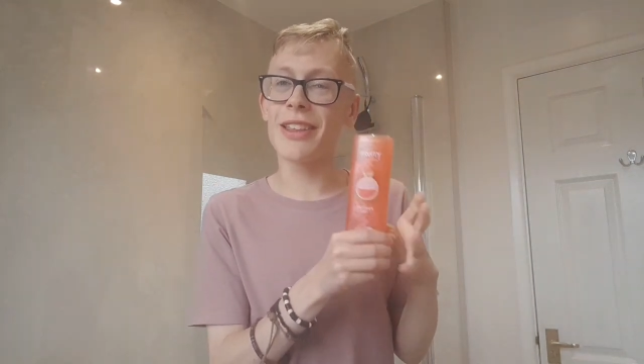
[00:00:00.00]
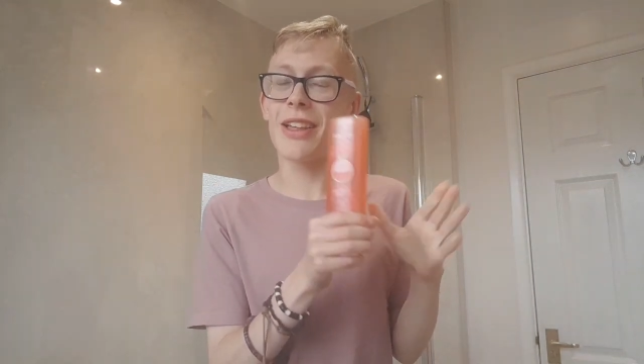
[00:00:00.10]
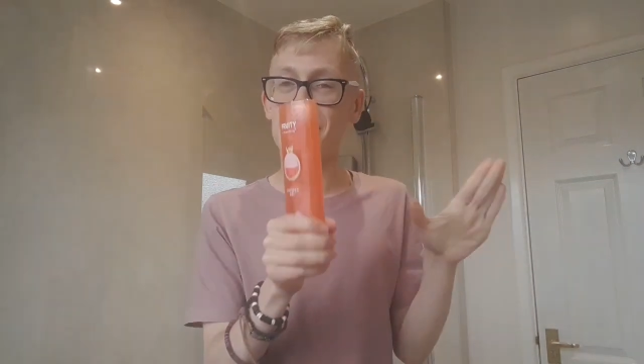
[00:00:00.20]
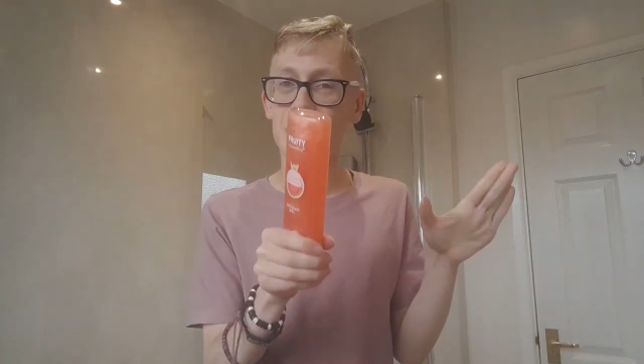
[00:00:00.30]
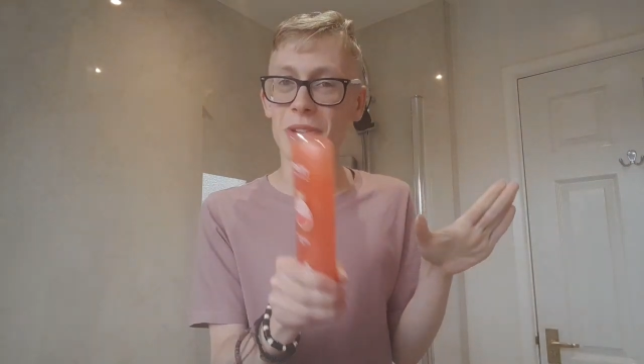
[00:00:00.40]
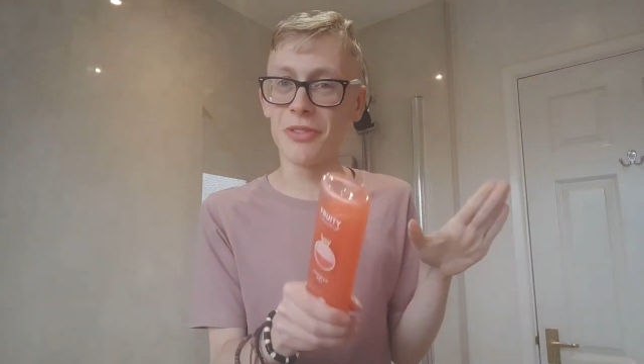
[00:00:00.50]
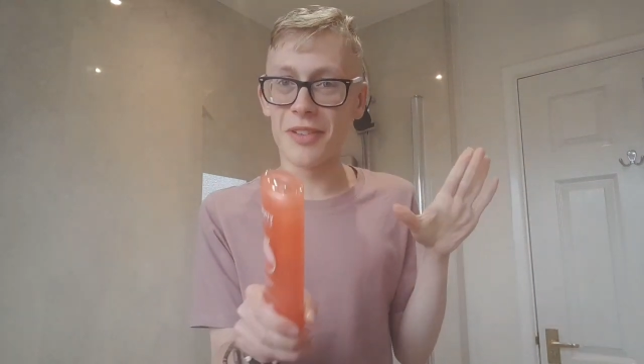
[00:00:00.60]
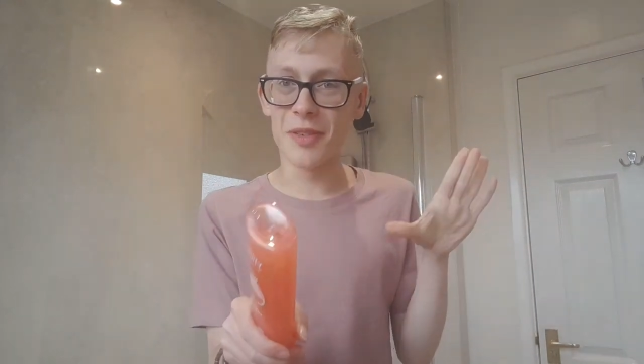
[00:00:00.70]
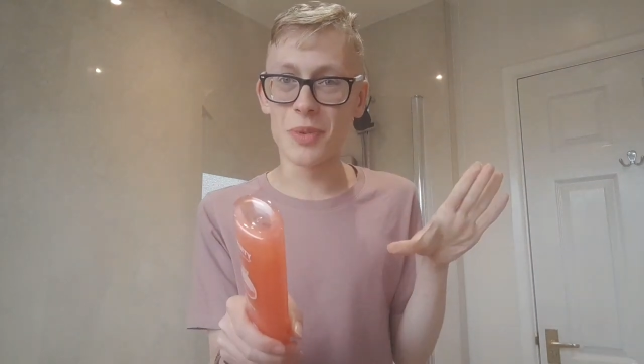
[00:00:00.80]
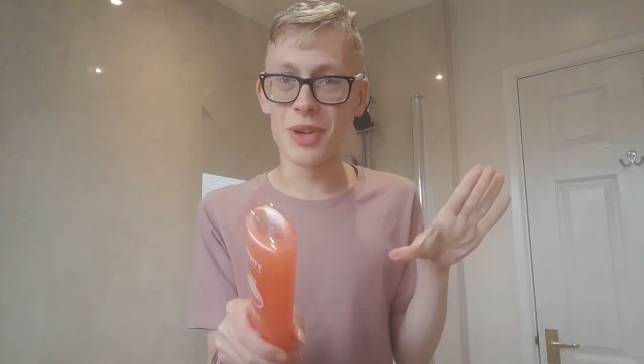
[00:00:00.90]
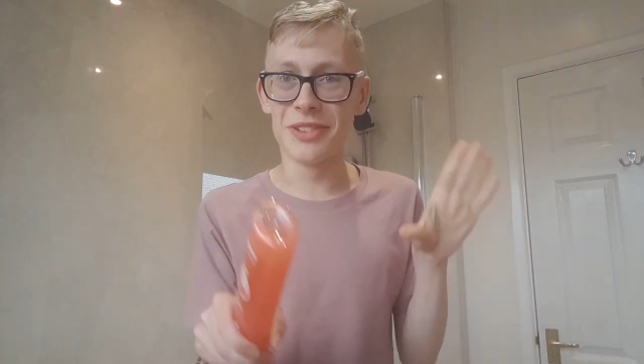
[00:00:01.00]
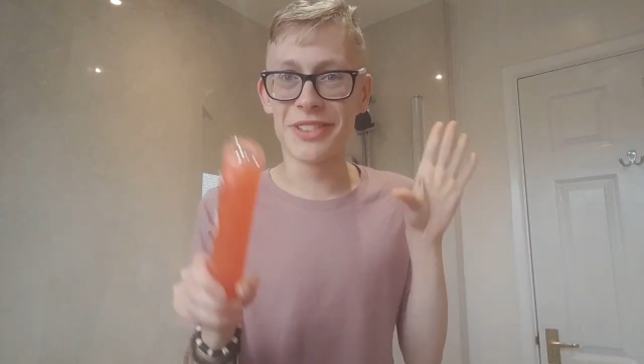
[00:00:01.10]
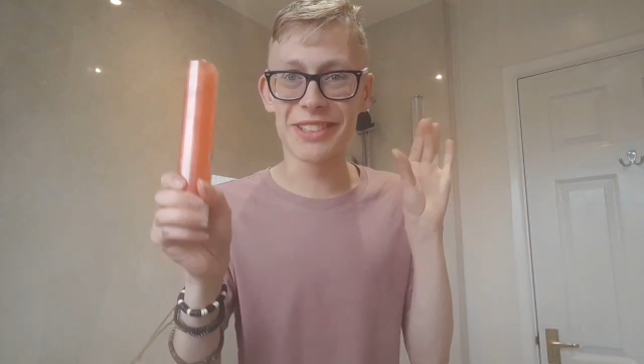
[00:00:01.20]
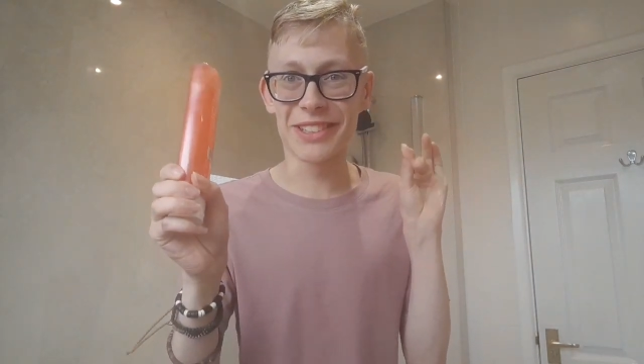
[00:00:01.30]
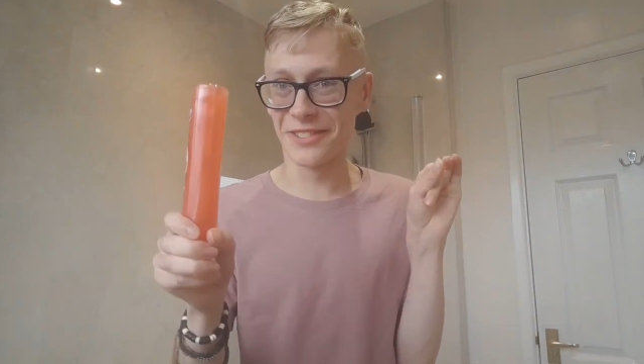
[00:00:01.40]
That's my new favourite word,
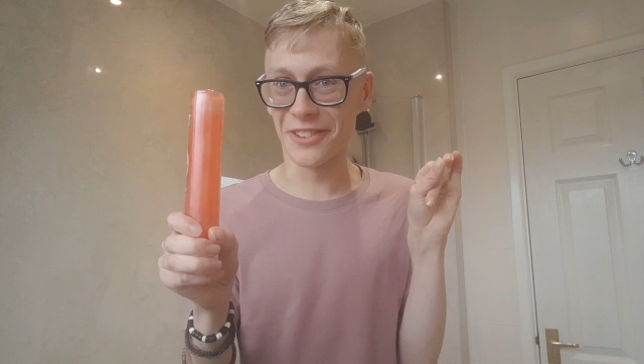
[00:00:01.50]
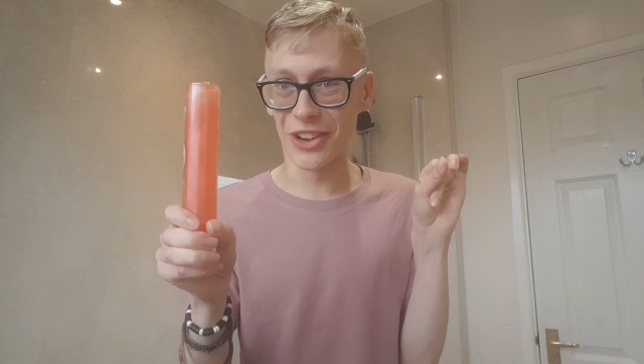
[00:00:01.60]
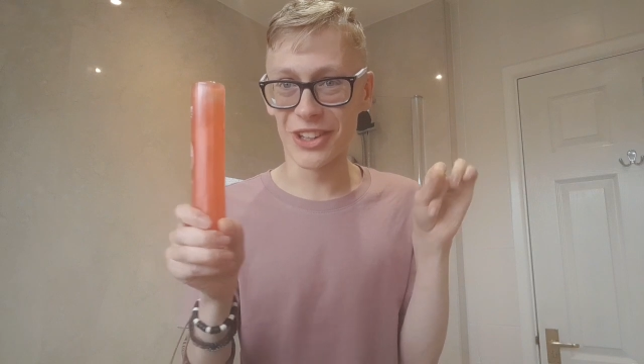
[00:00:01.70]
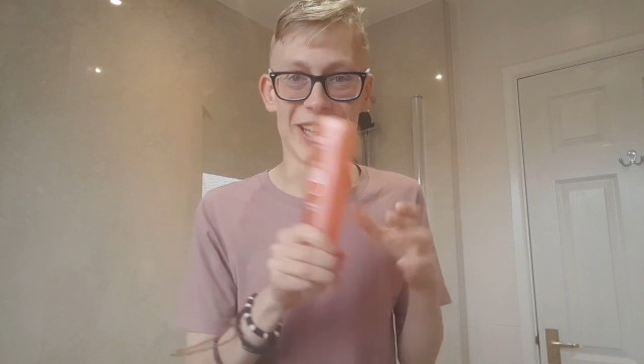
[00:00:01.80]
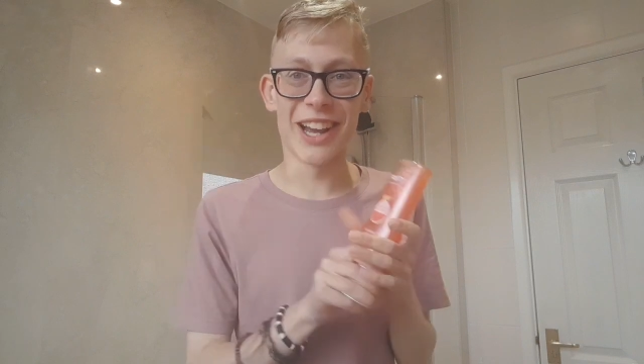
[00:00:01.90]
divine.